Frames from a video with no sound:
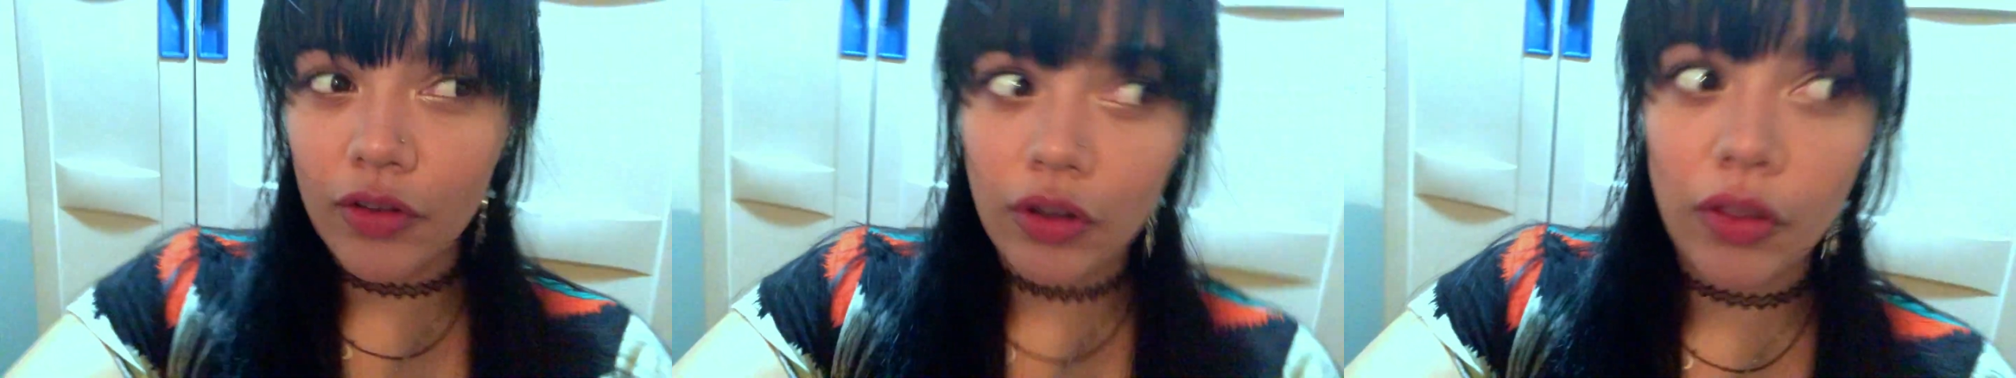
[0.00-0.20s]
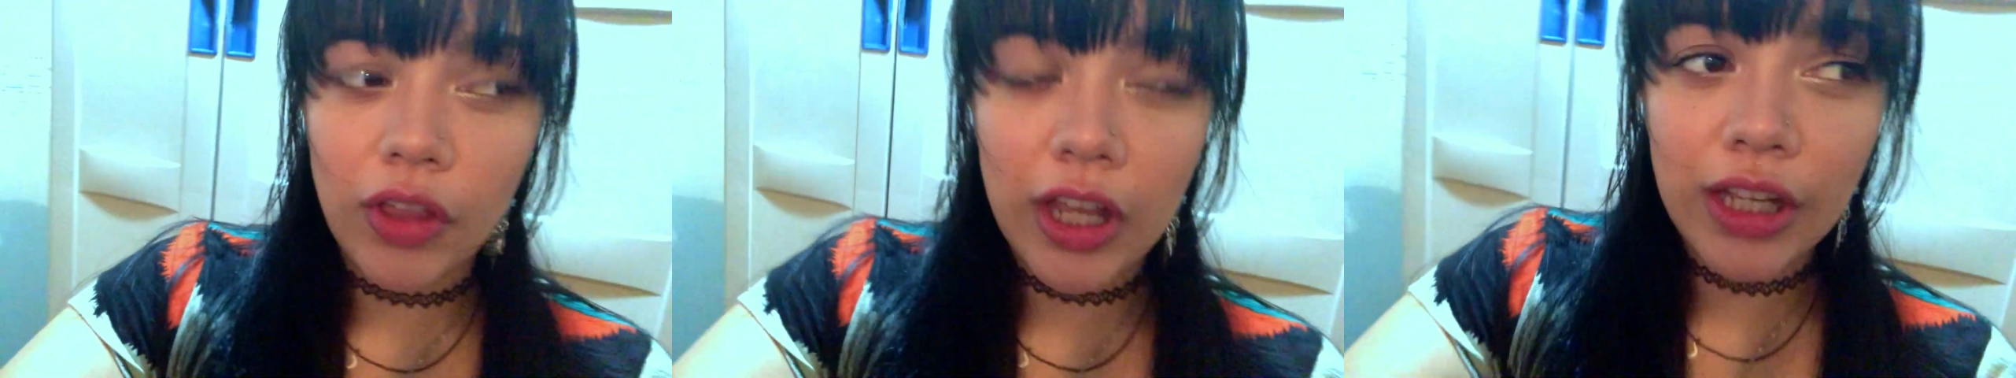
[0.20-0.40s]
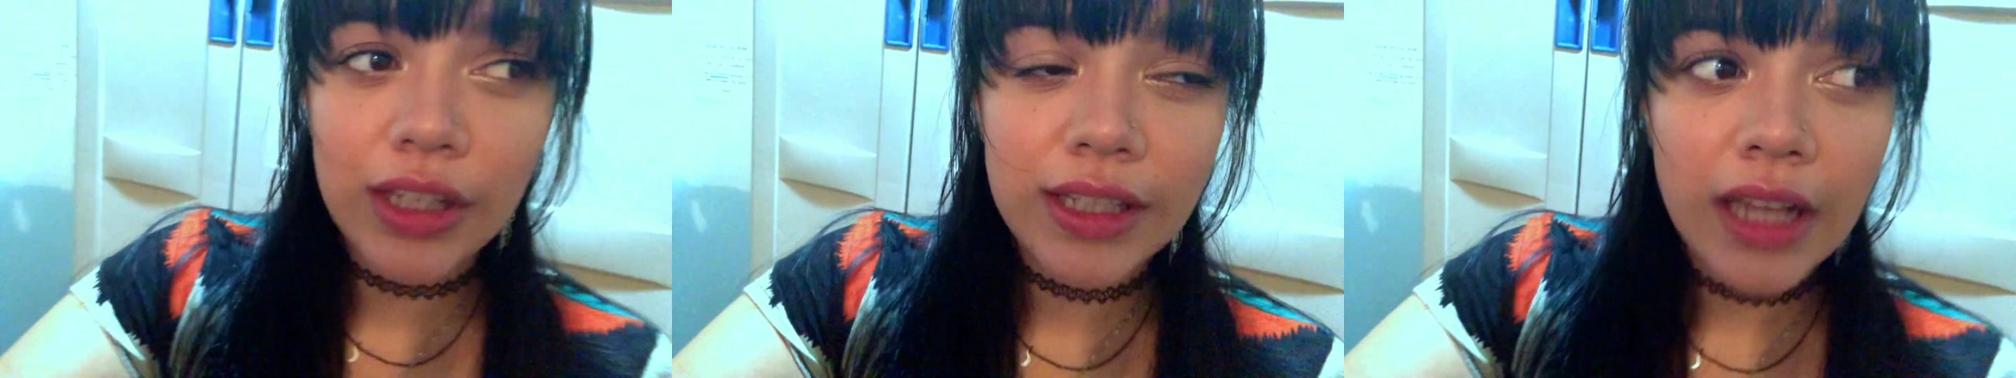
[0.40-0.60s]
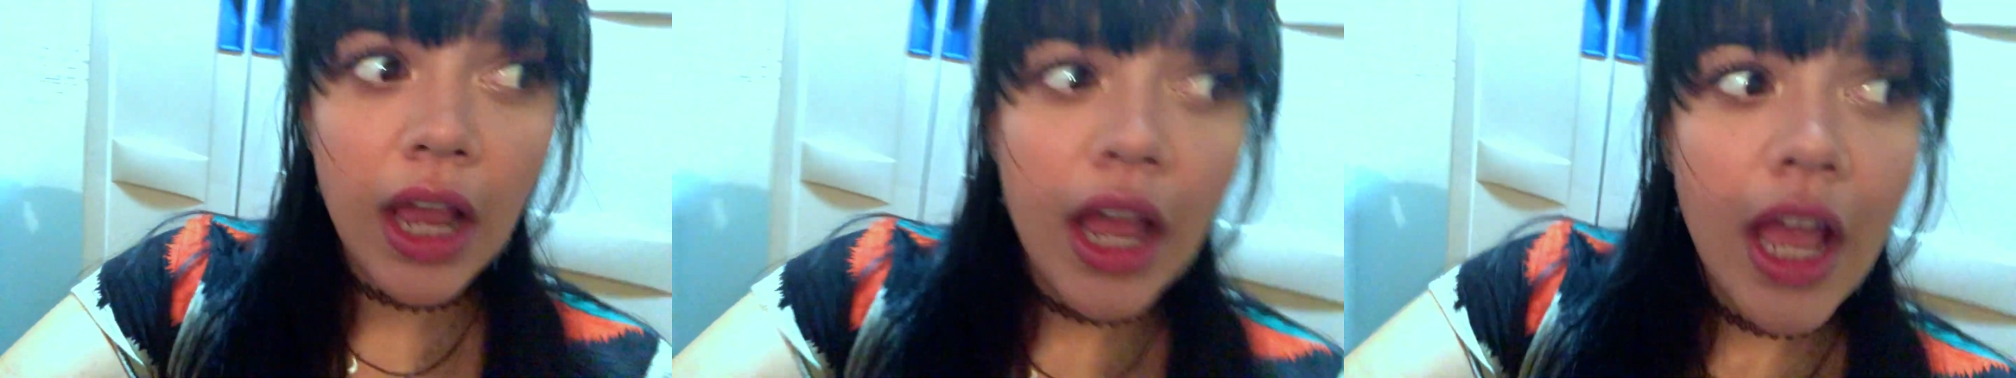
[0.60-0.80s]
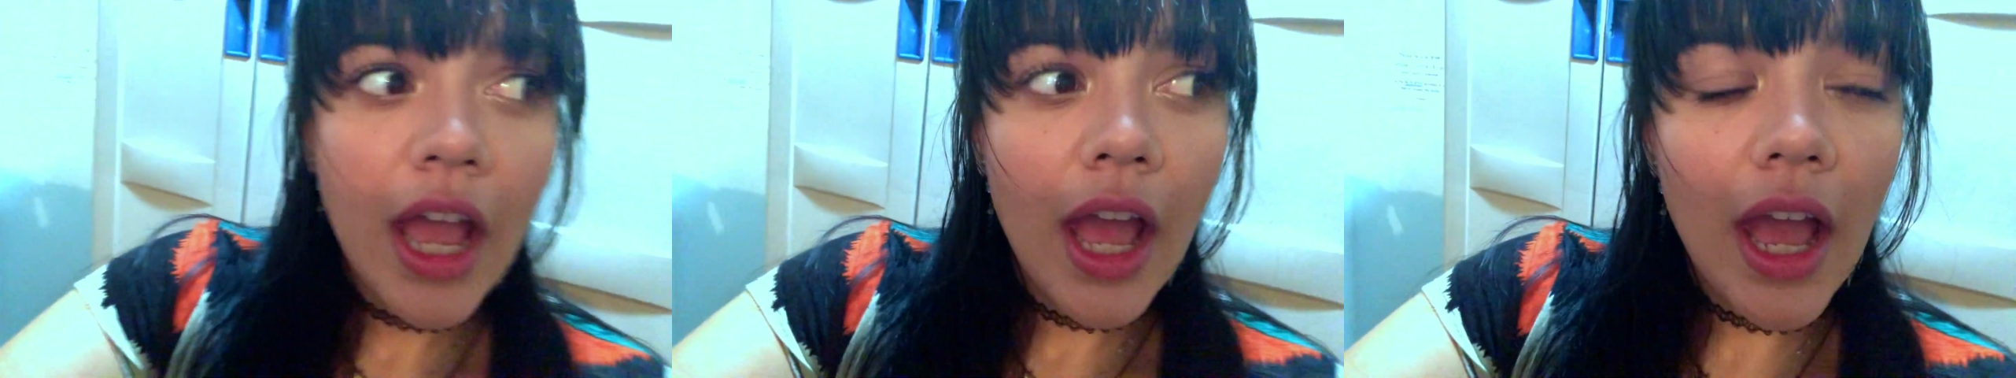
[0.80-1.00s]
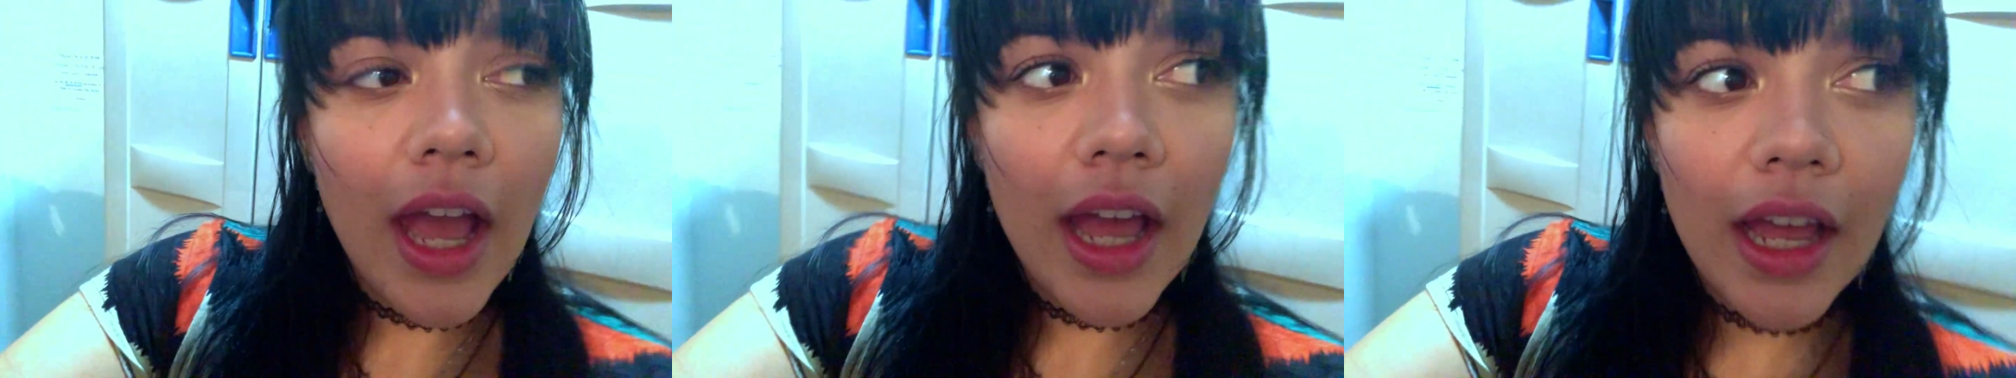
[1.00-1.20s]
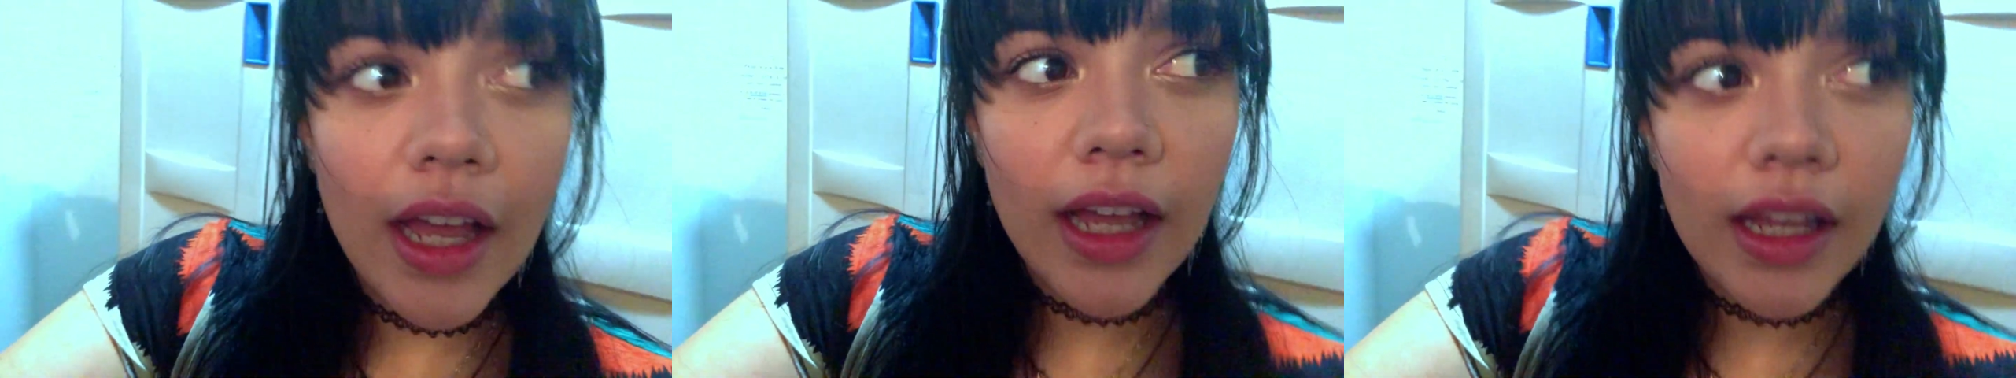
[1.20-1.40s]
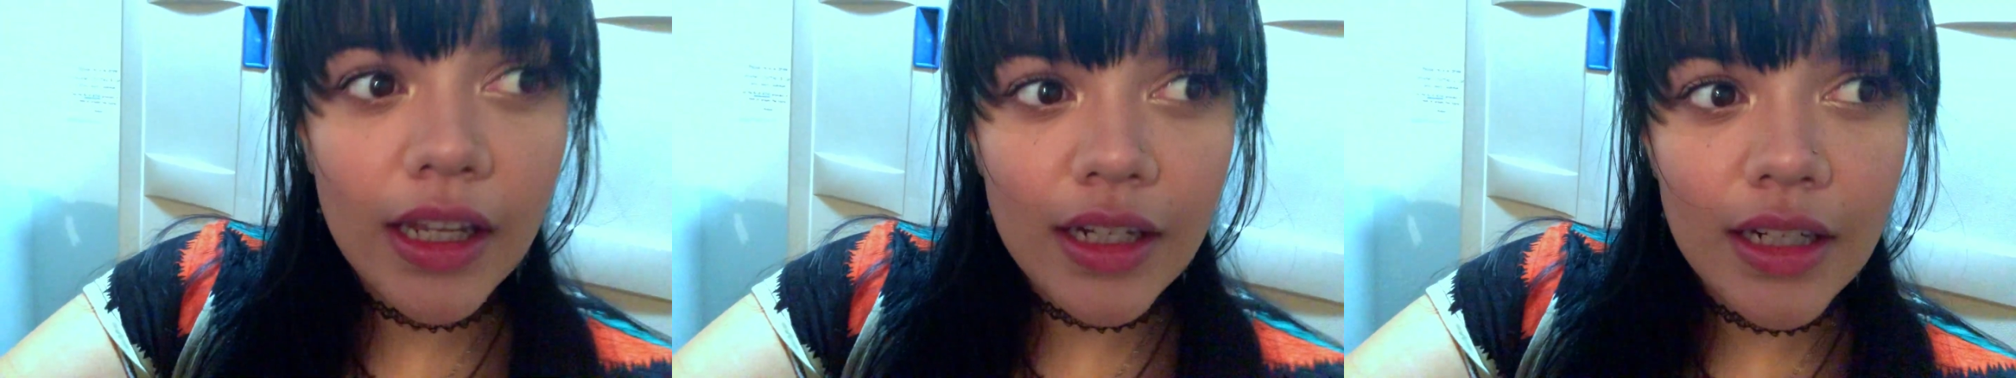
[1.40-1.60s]
few things.
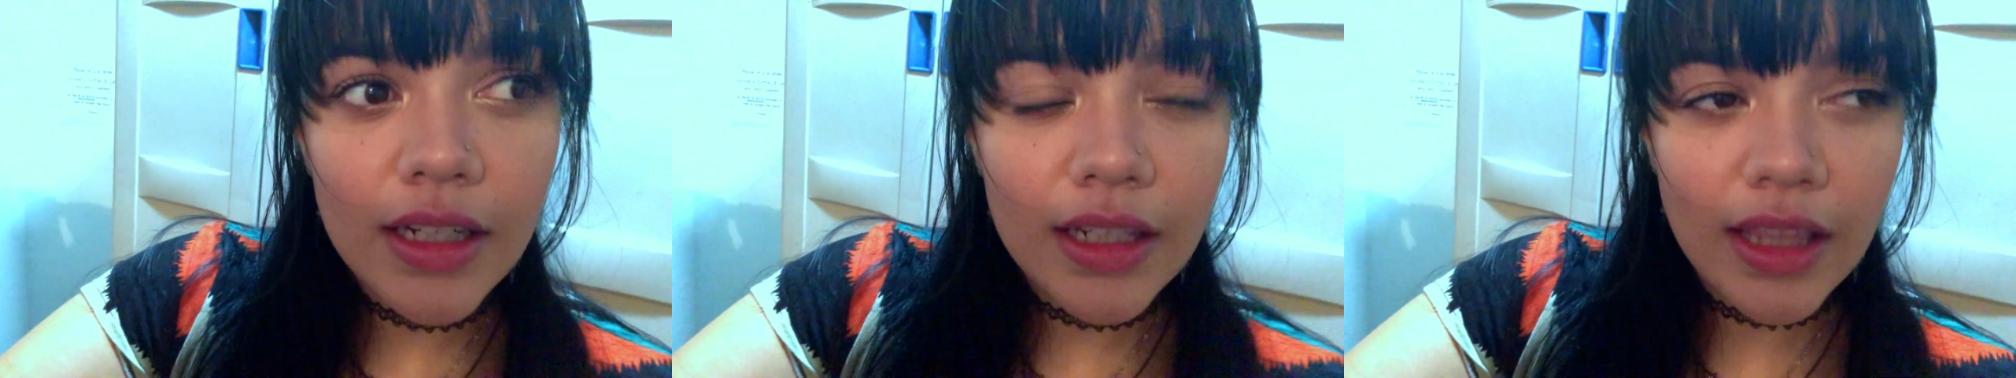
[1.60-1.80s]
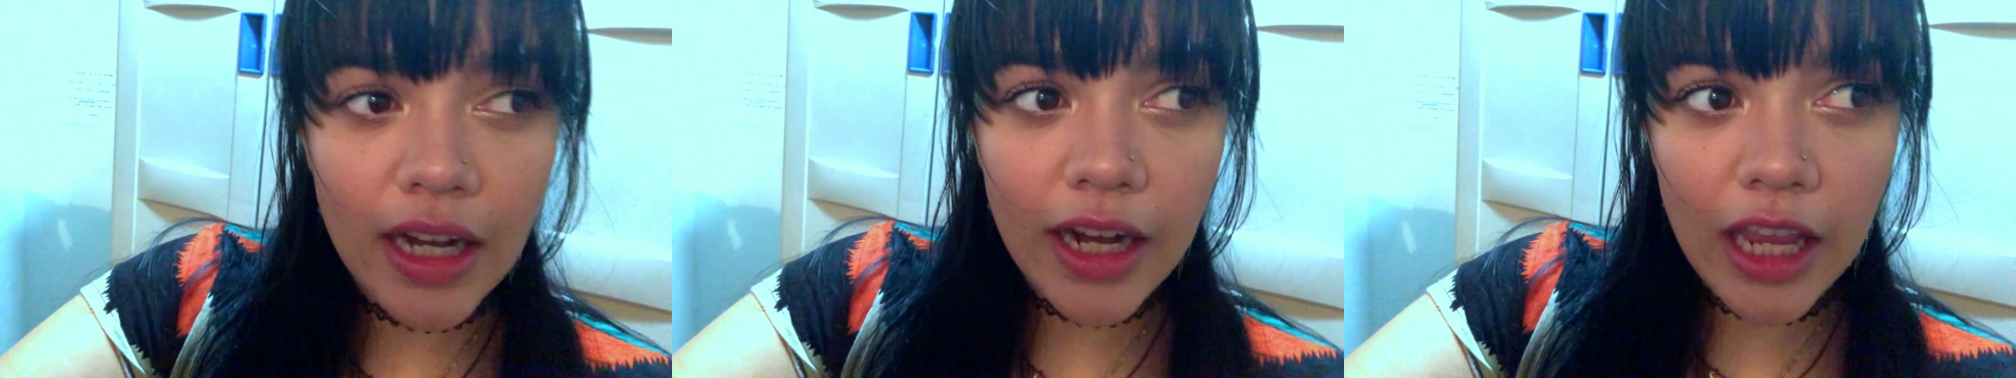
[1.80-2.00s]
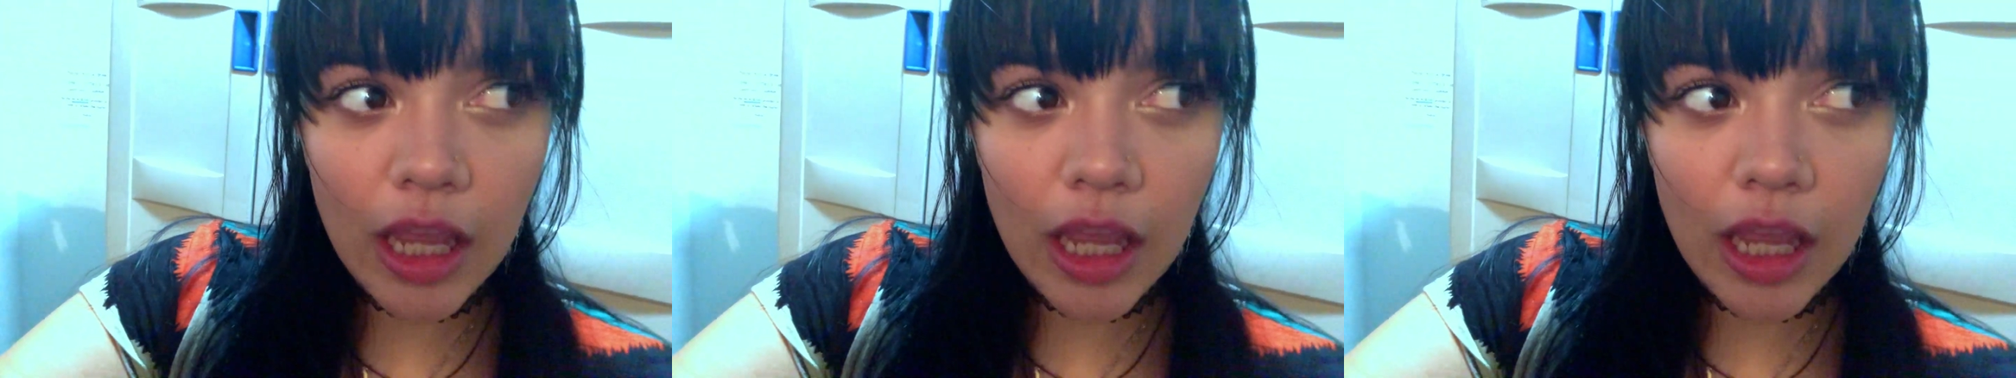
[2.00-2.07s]
And then I